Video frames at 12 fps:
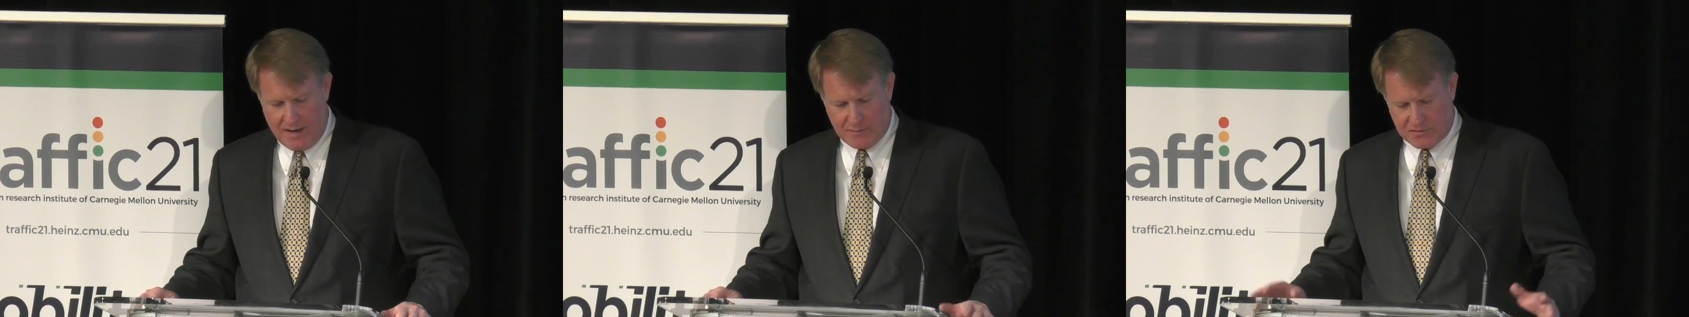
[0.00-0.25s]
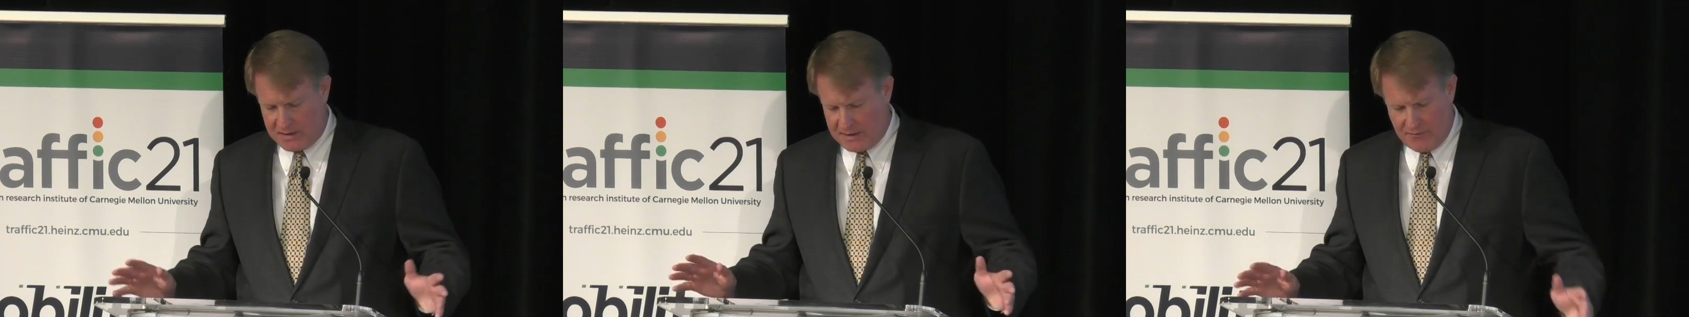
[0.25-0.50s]
I'm
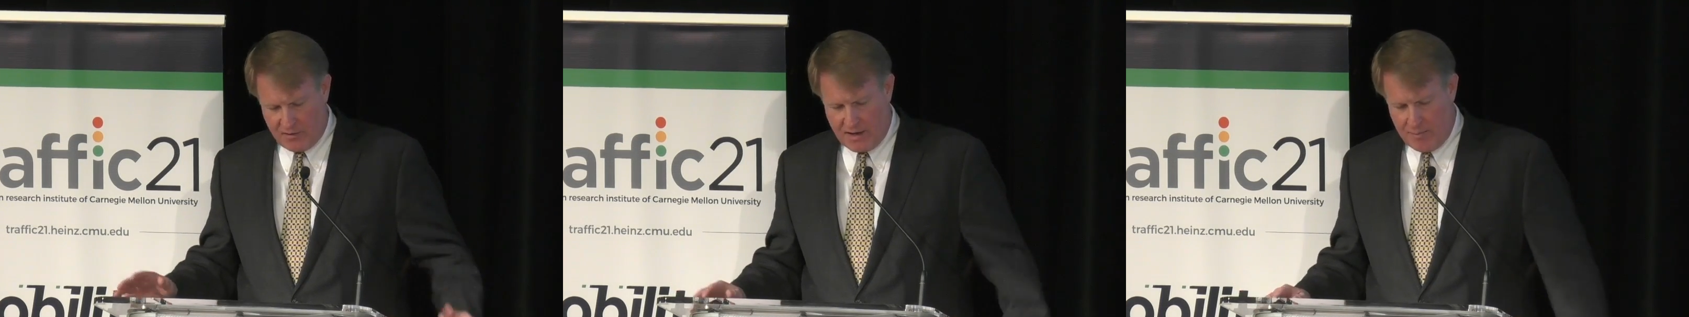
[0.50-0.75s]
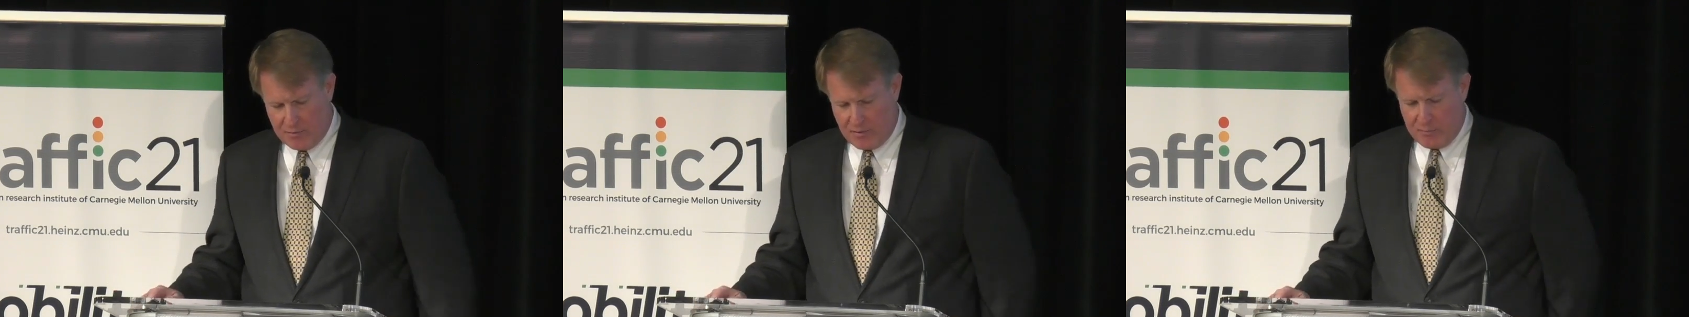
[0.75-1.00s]
just going to give a
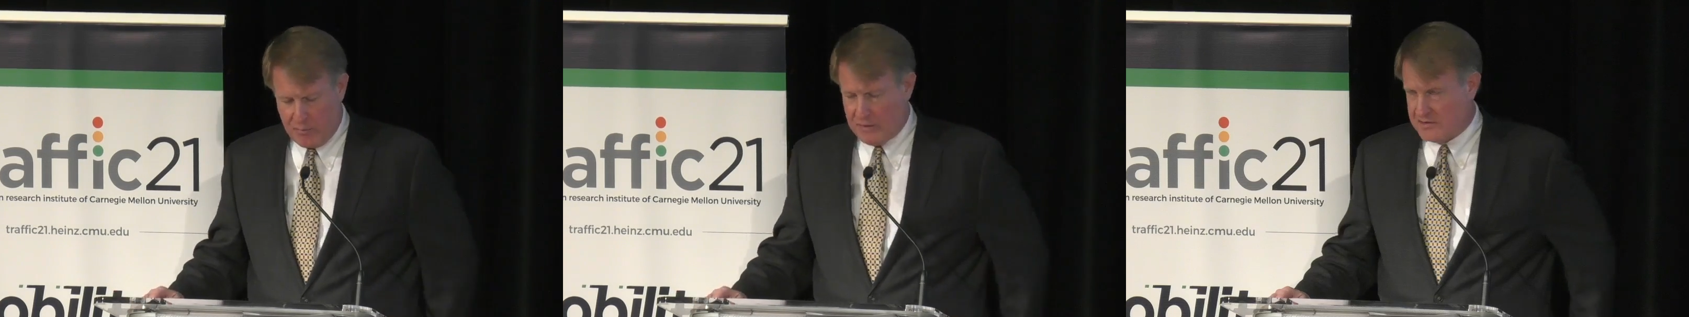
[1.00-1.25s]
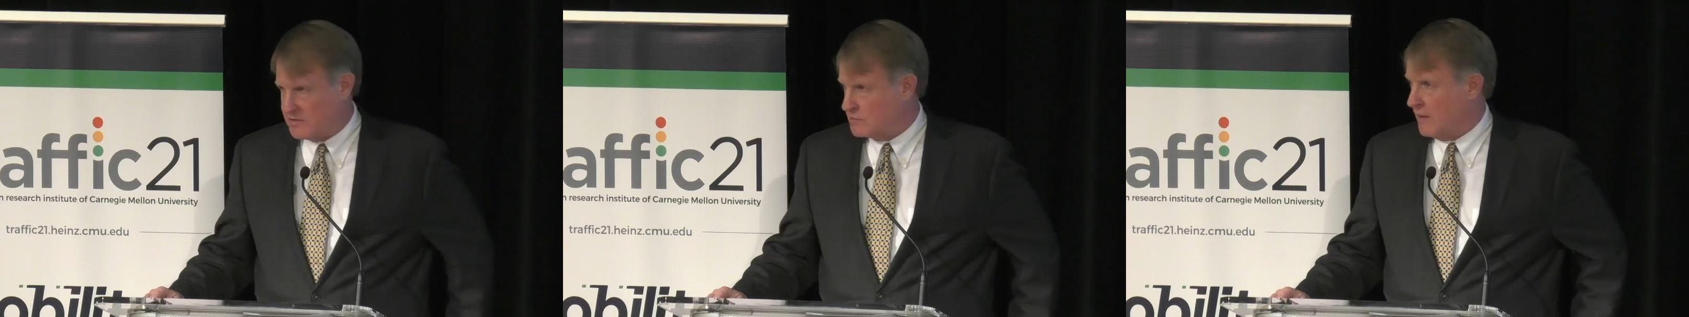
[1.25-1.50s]
couple of
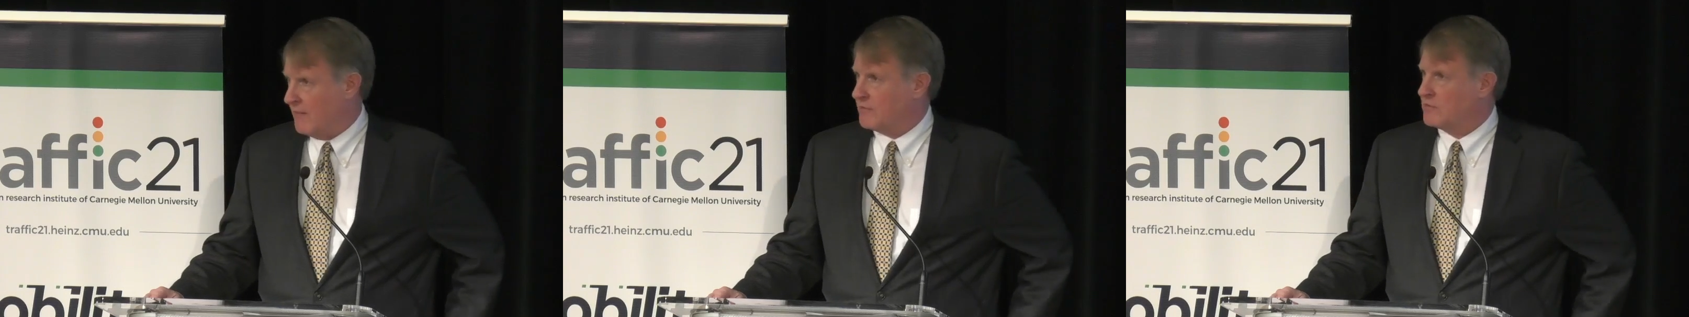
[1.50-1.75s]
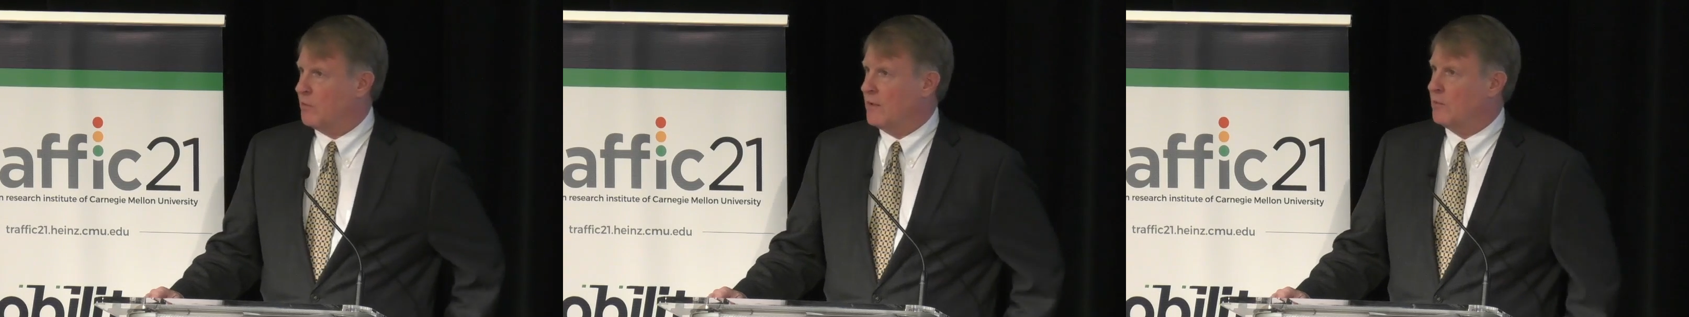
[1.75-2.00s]
points that
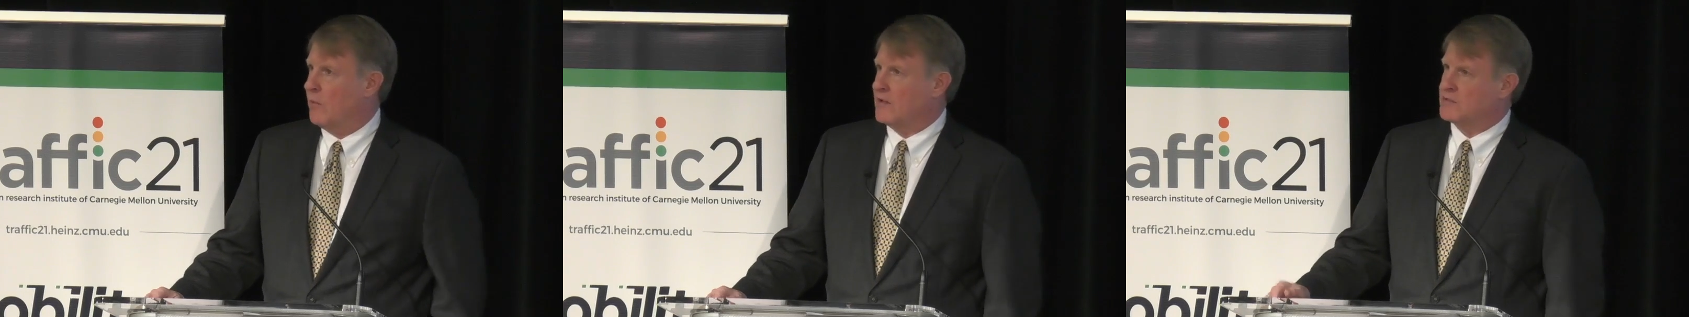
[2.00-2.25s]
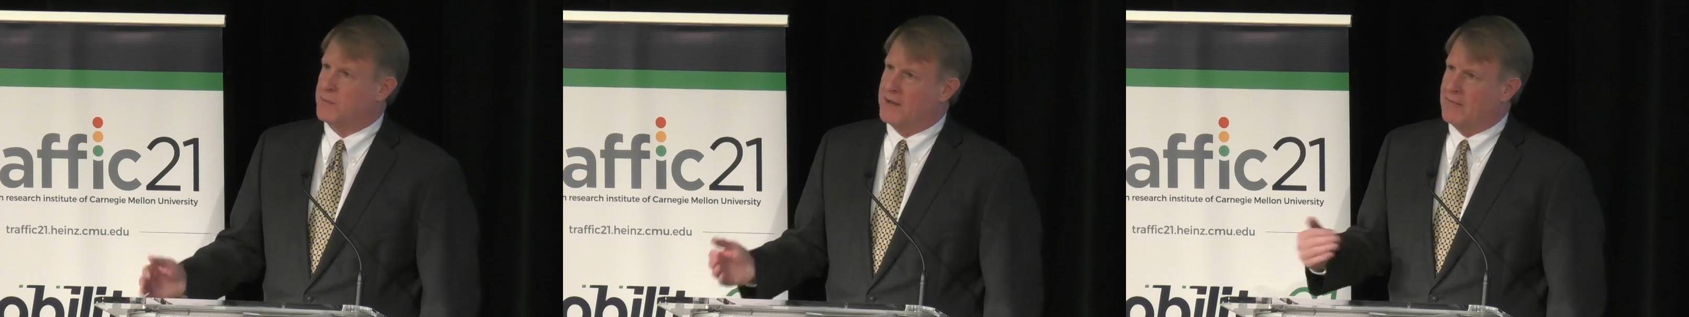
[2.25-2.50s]
Traffic21
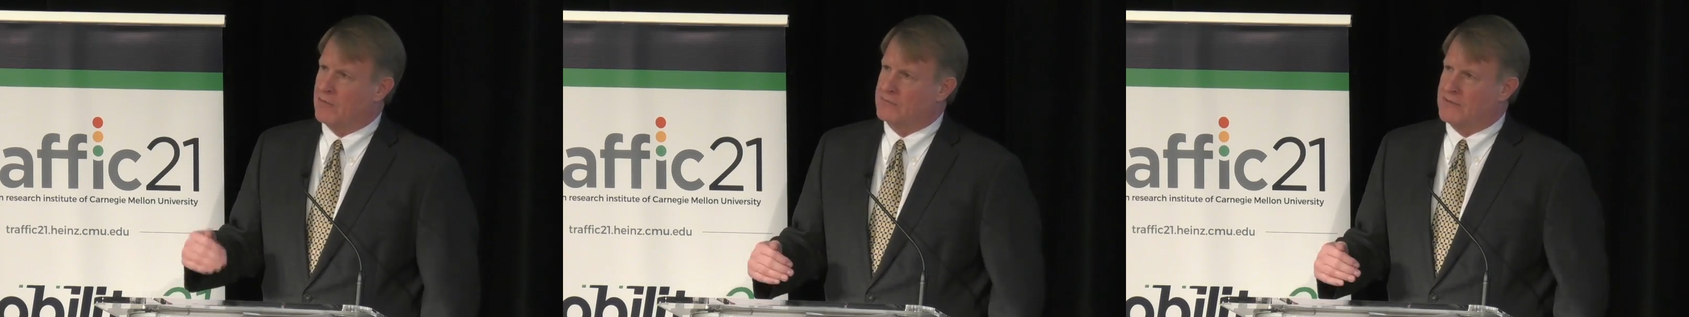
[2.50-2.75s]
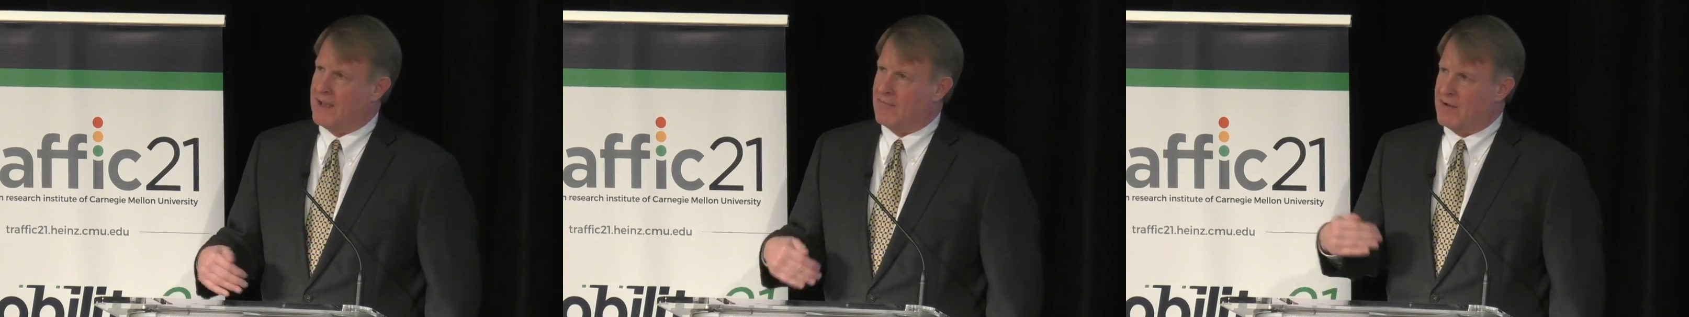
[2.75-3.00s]
has been able
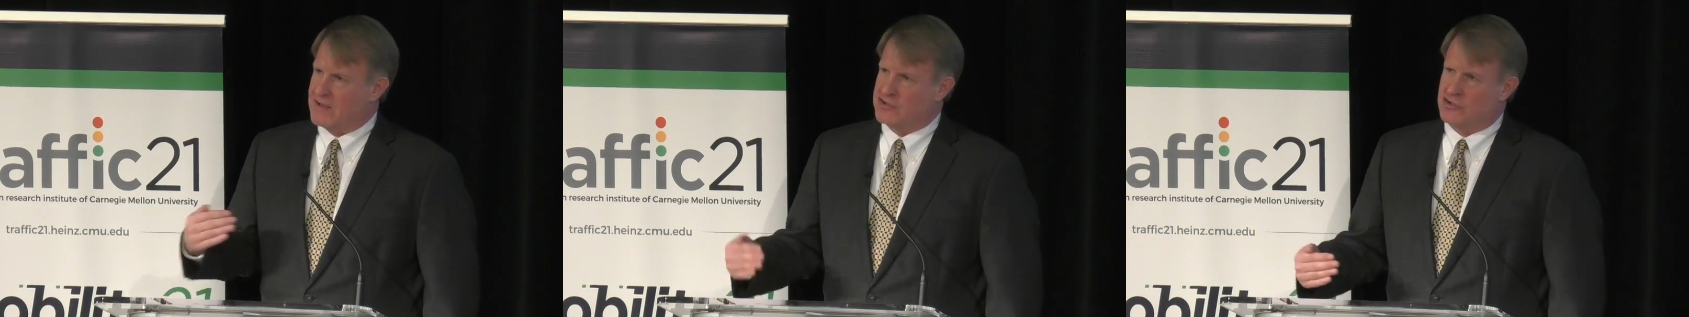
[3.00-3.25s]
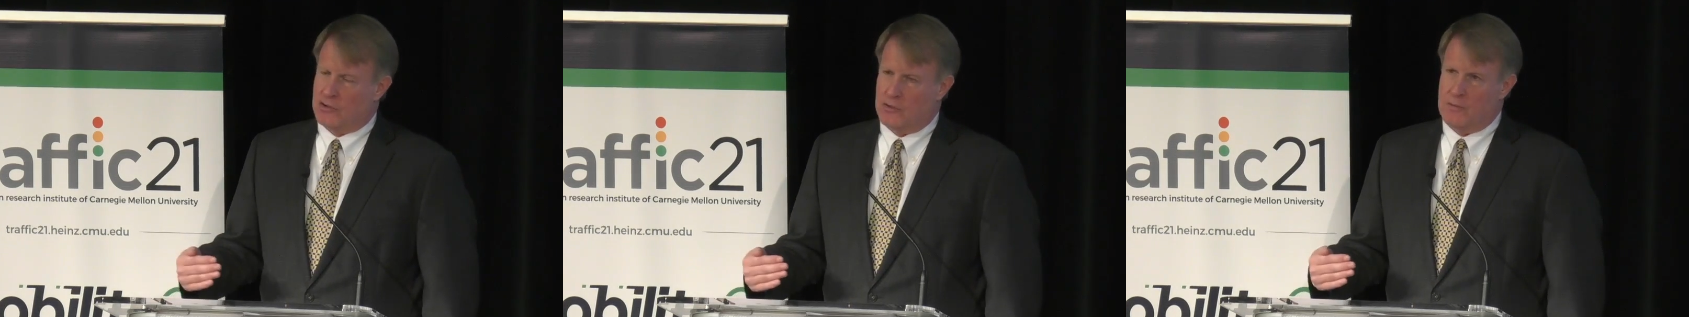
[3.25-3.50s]
to have us
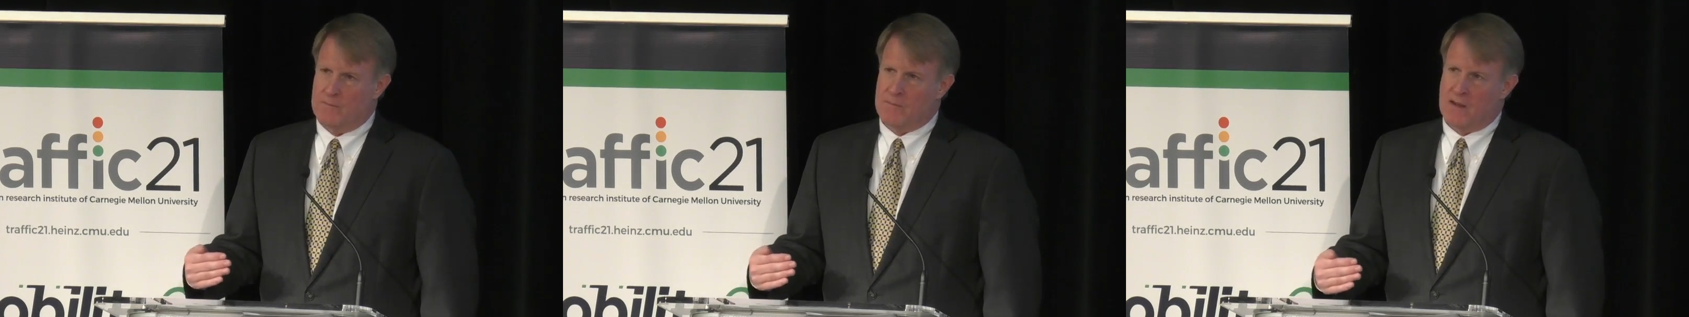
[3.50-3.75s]
do.